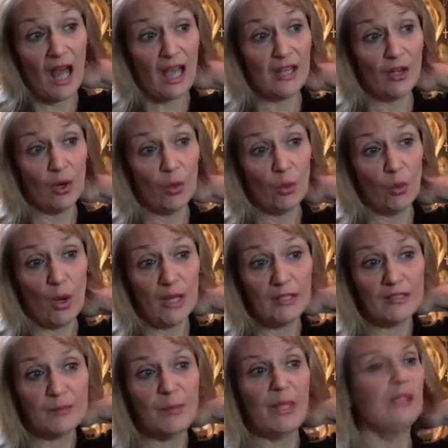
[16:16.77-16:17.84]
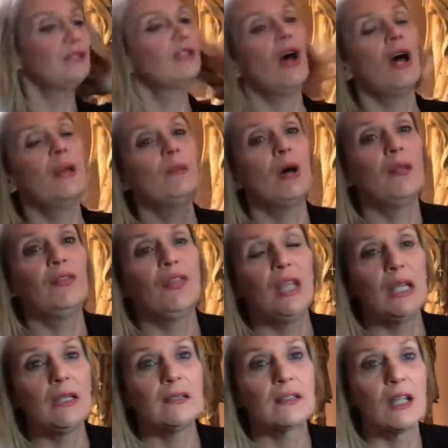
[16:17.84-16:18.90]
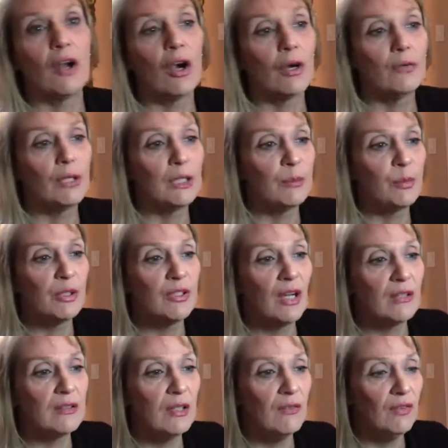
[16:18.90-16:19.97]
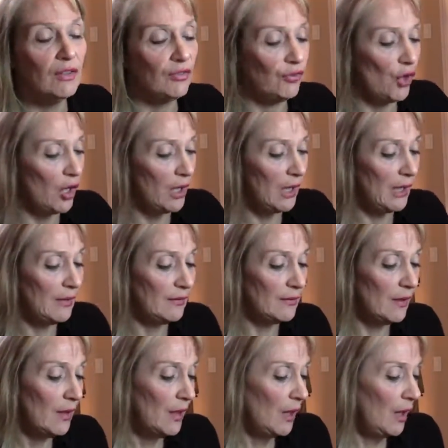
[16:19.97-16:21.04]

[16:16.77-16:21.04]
I don't want to spend time on things that aren't really productive as far as,